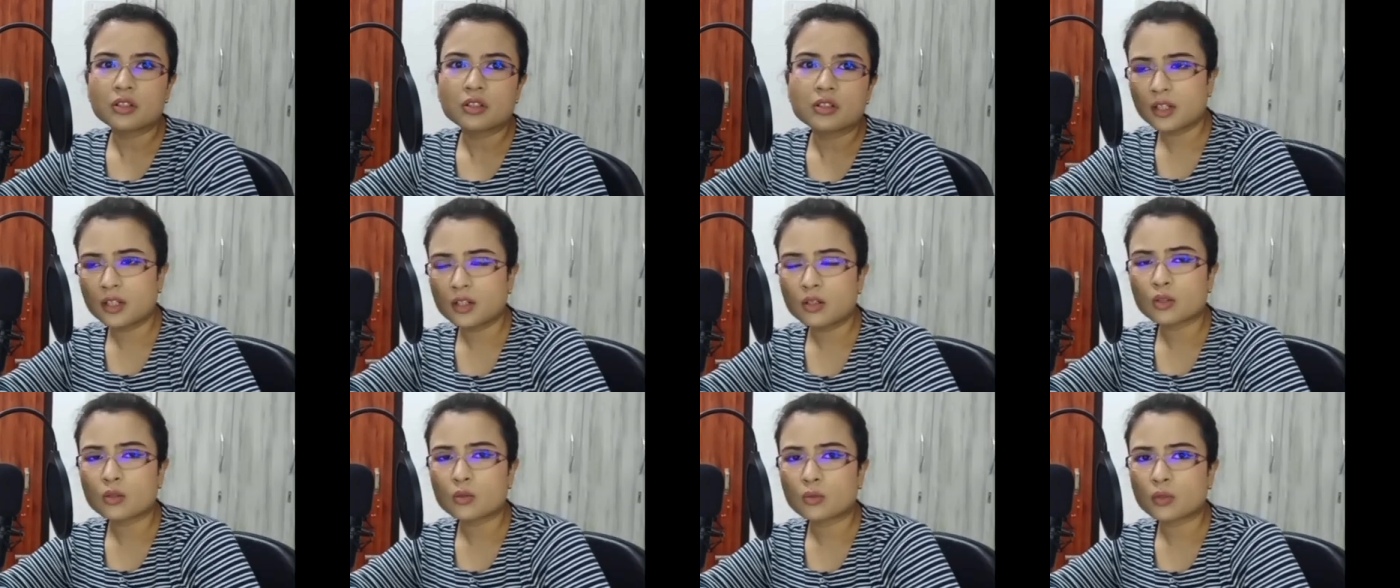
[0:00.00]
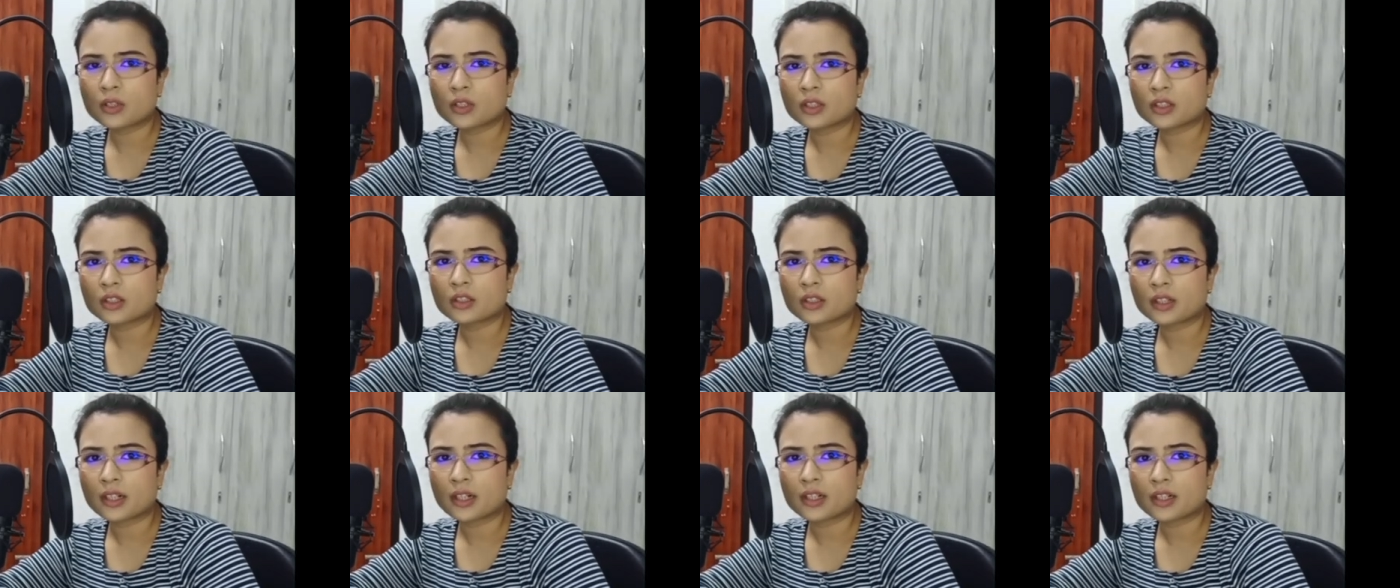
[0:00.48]
They know what
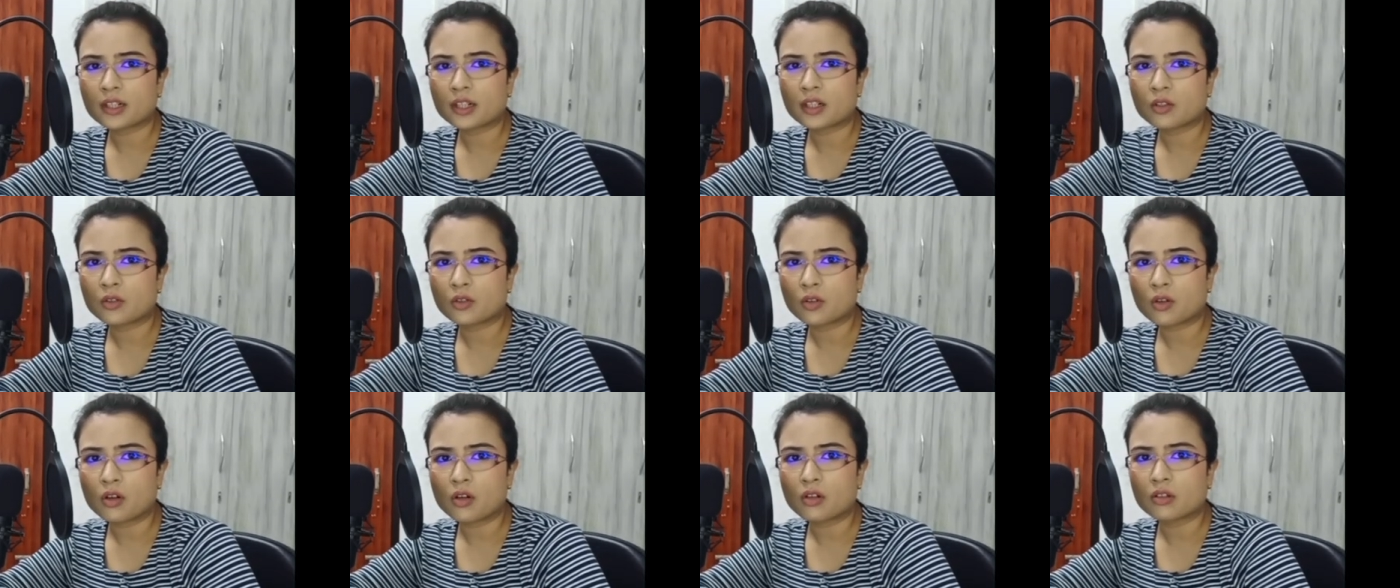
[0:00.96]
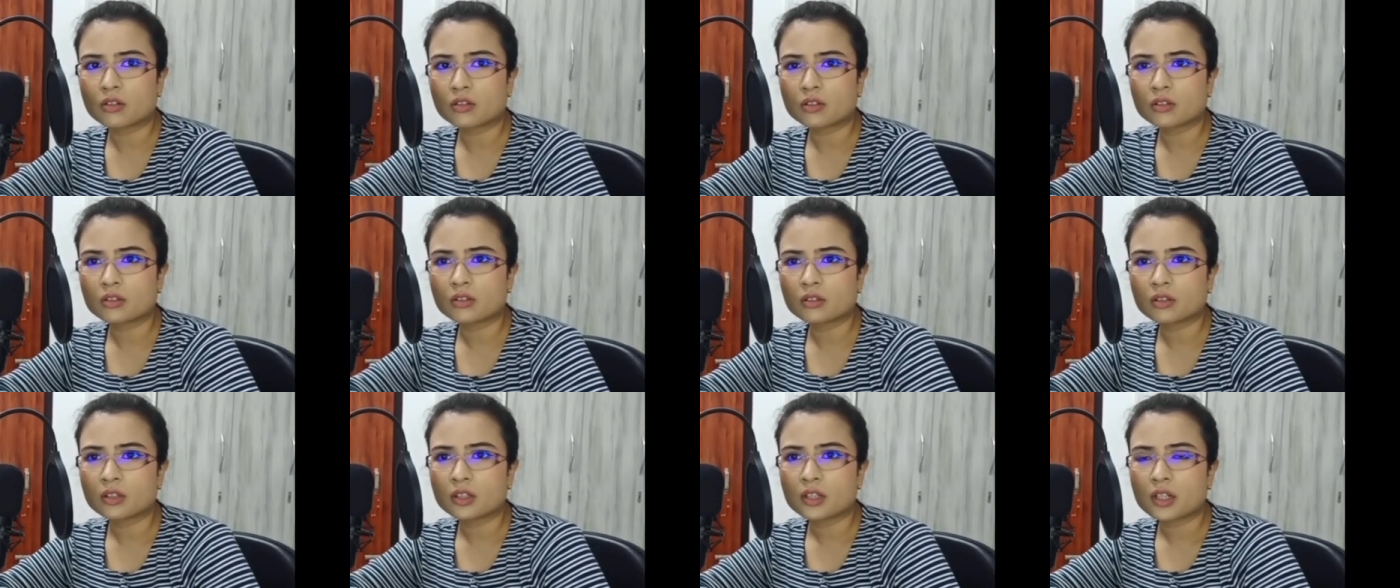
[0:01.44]
is right and wrong.
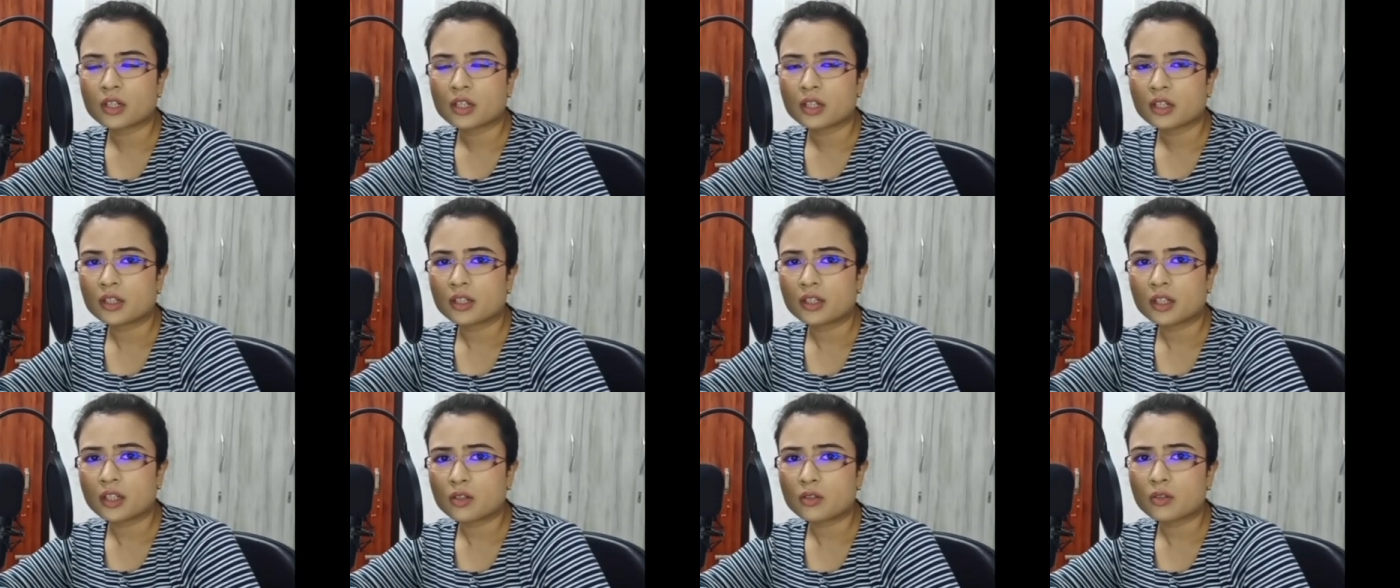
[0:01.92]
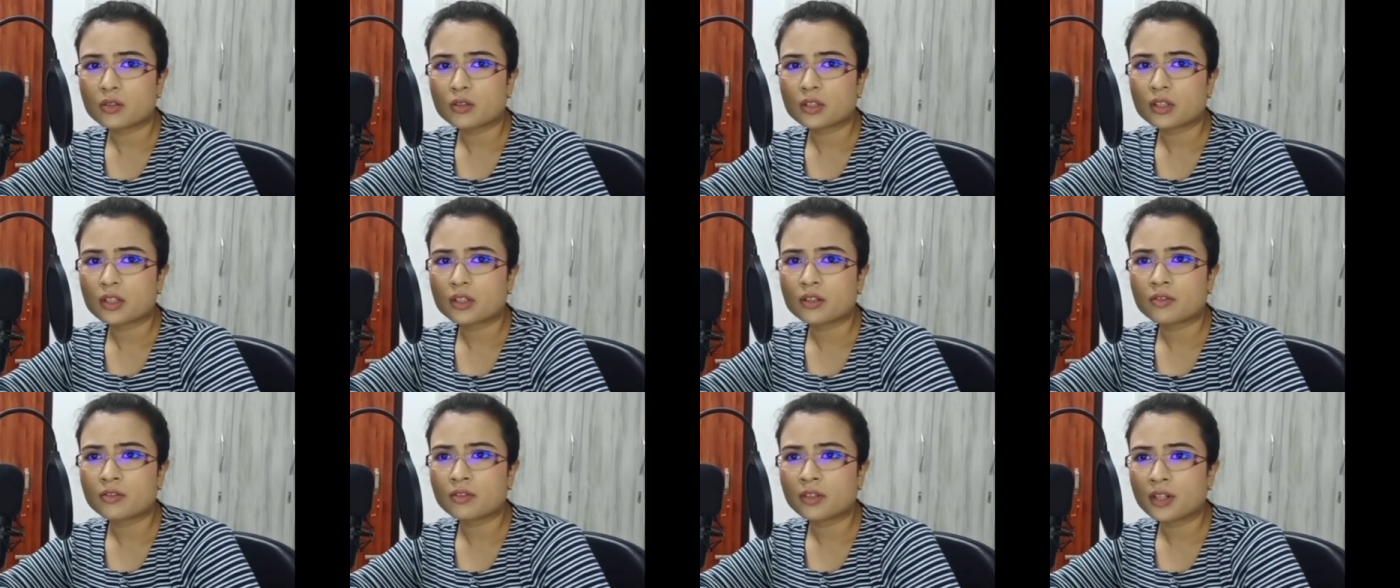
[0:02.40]
They know
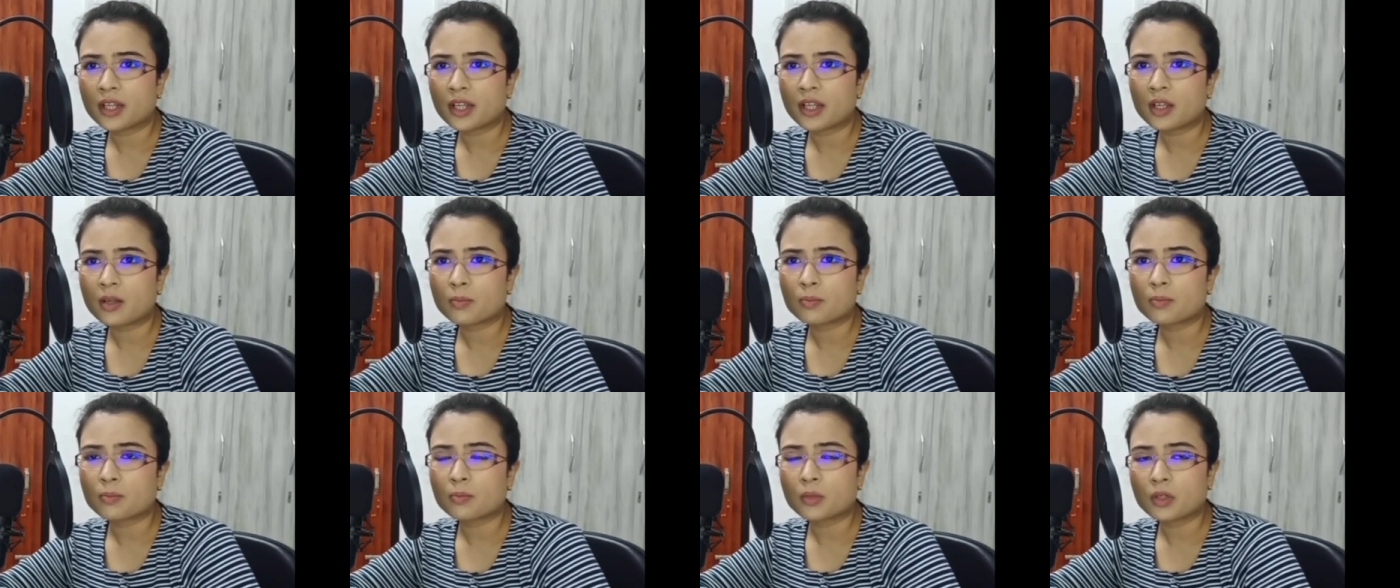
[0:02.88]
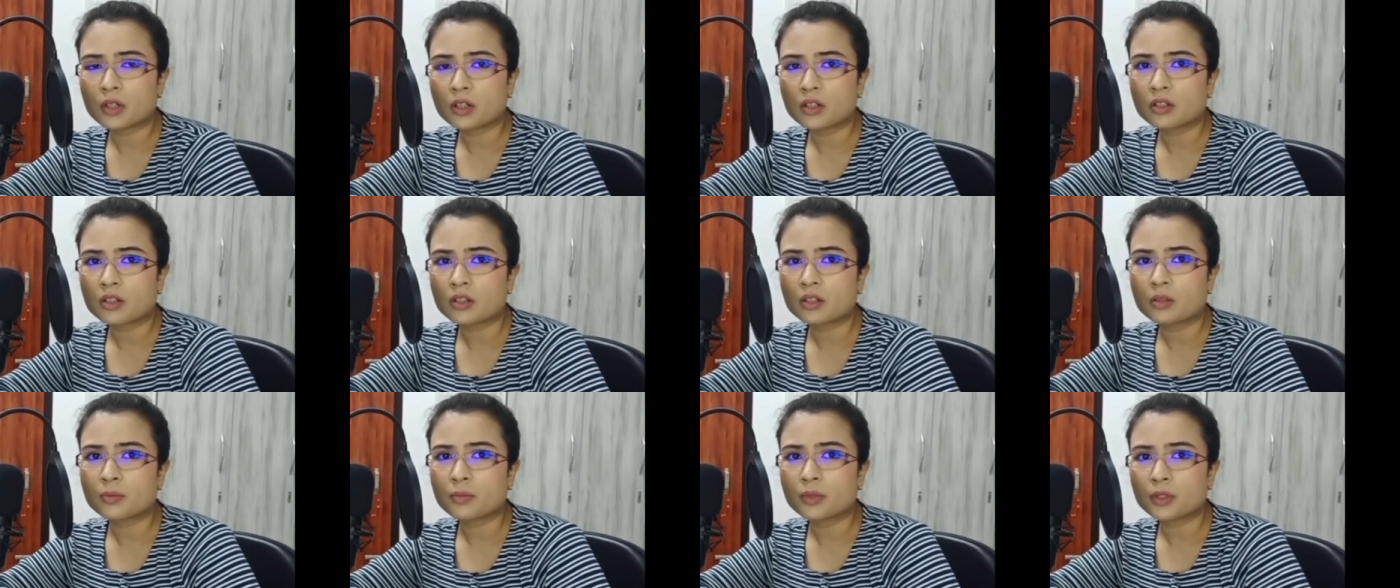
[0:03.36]
that rape,
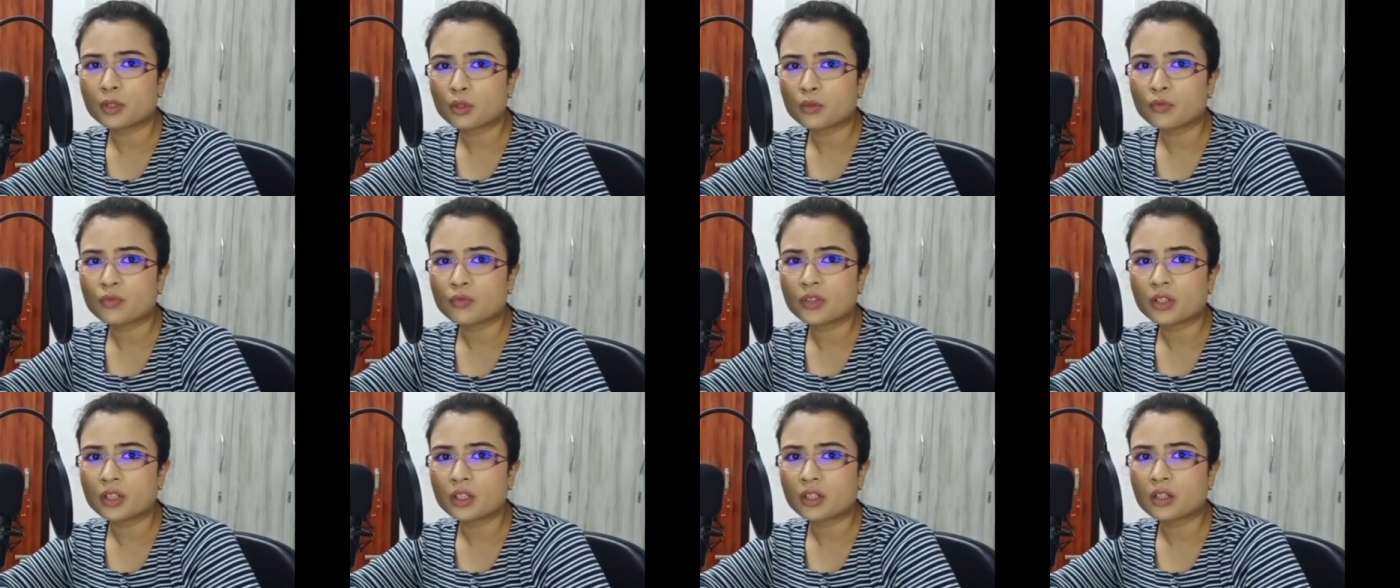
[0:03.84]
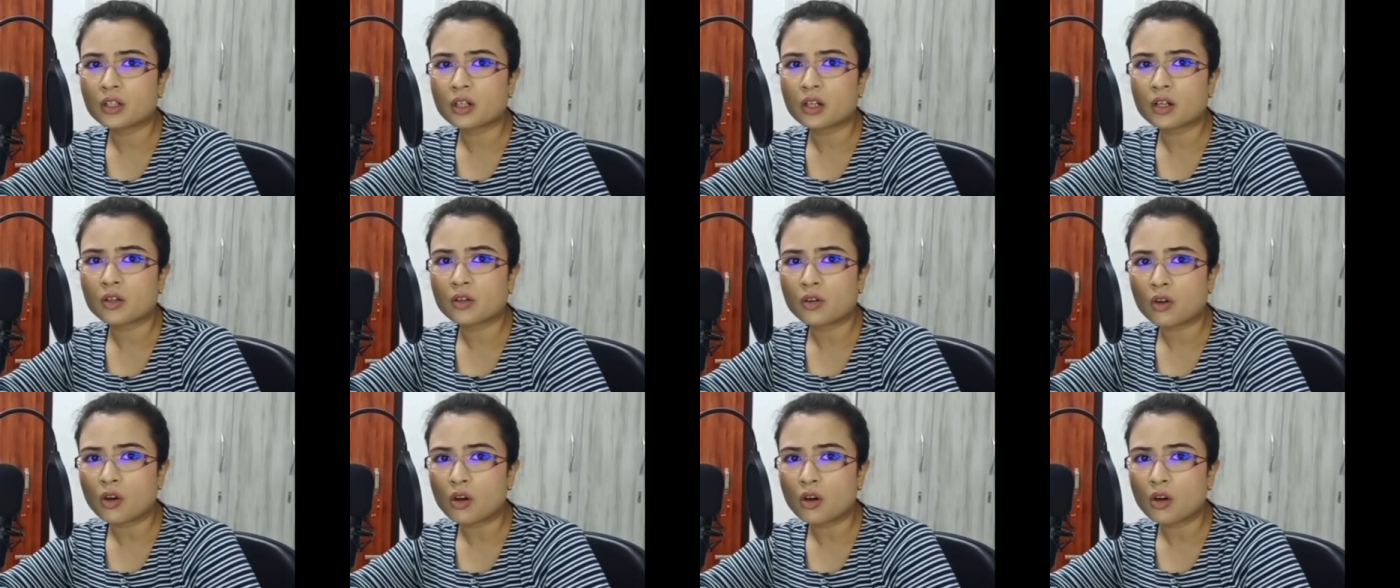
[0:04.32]
murder, pedophilia are